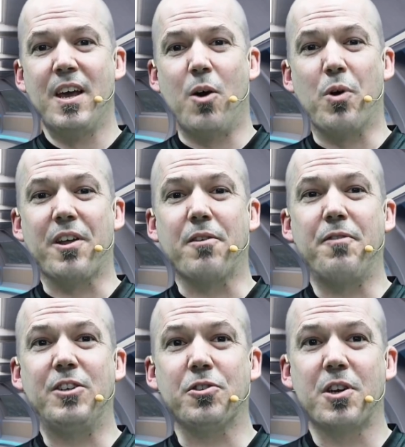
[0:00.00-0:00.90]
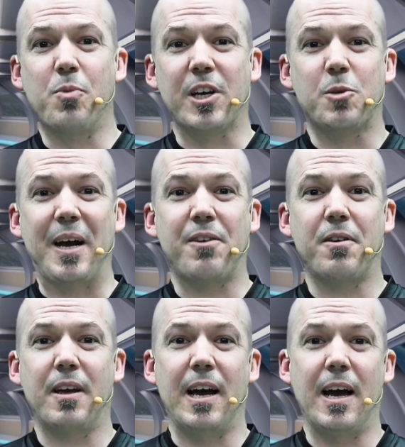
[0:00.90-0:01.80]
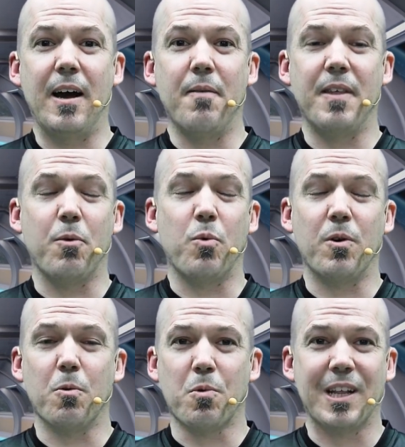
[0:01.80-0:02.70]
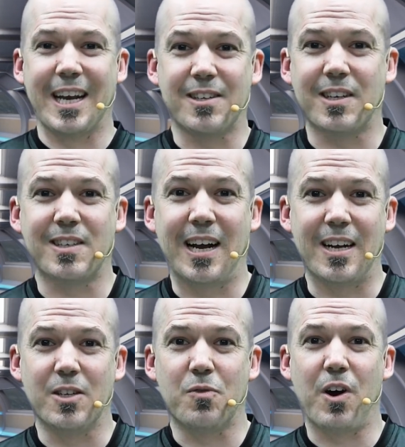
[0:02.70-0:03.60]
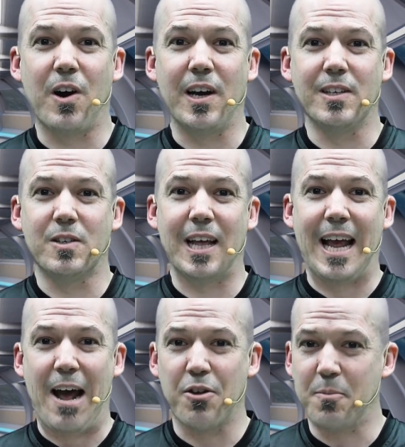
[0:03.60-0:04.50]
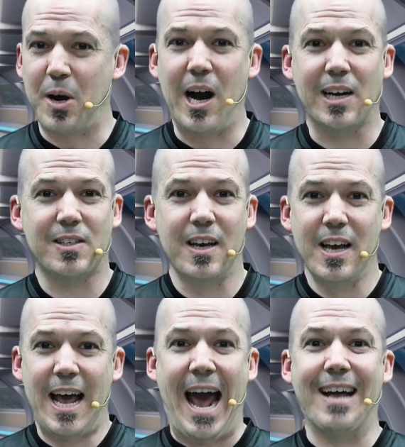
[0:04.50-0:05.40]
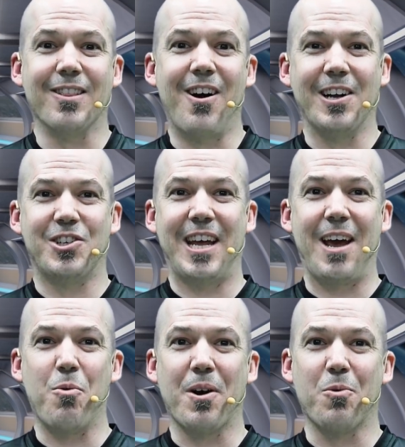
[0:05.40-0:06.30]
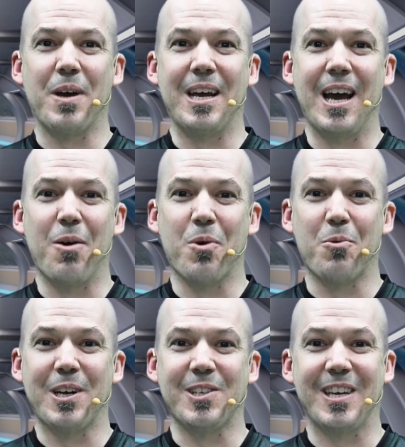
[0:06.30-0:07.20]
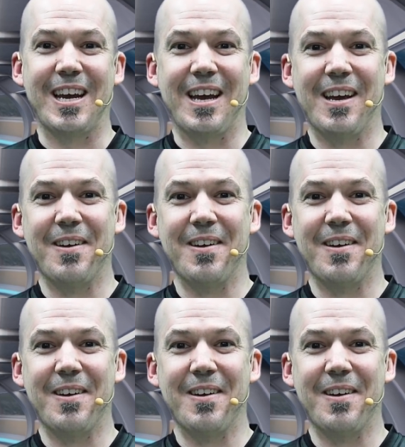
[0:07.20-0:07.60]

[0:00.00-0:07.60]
What other features can we expect that will really get us excited as far as, like, out of the box at launch day? What are we going to see?